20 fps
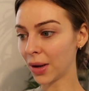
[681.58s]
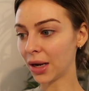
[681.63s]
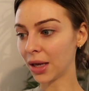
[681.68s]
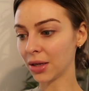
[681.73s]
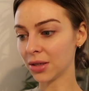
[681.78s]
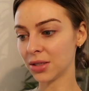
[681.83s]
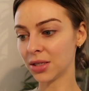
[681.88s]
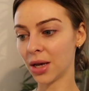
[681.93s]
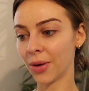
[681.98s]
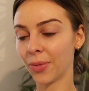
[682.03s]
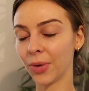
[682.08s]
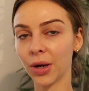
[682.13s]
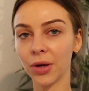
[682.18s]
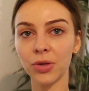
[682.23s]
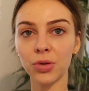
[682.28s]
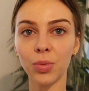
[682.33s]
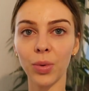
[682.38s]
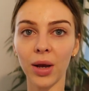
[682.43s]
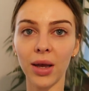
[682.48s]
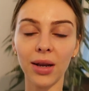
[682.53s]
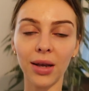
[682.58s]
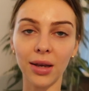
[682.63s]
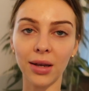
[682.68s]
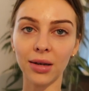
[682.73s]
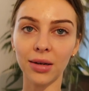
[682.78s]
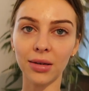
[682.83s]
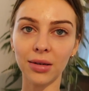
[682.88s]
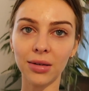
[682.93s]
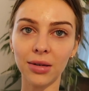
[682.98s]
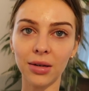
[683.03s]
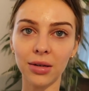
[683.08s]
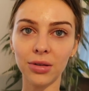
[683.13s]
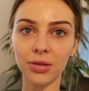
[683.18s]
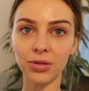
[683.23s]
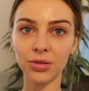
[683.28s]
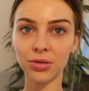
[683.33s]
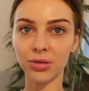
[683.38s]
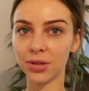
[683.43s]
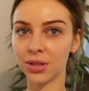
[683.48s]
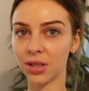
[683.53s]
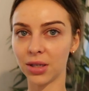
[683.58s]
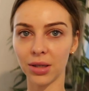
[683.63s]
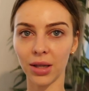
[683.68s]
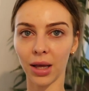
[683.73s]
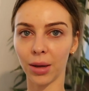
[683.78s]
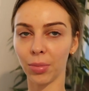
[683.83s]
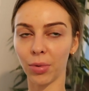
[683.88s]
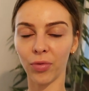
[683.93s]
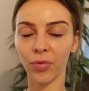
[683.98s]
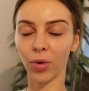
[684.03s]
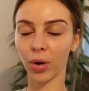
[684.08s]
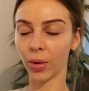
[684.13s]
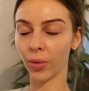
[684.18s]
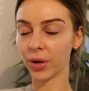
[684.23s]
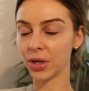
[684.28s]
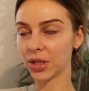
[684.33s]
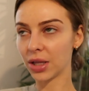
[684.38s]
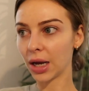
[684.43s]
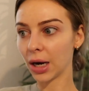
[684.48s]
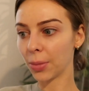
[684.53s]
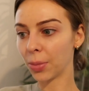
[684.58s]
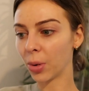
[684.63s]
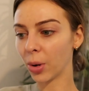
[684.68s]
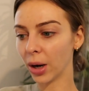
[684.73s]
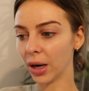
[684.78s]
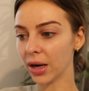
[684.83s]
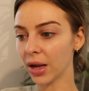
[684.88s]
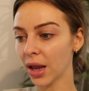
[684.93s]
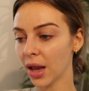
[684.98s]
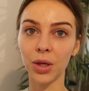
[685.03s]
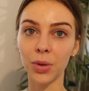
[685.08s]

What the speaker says: my nails done when I was waiting to, like, before going to the airport.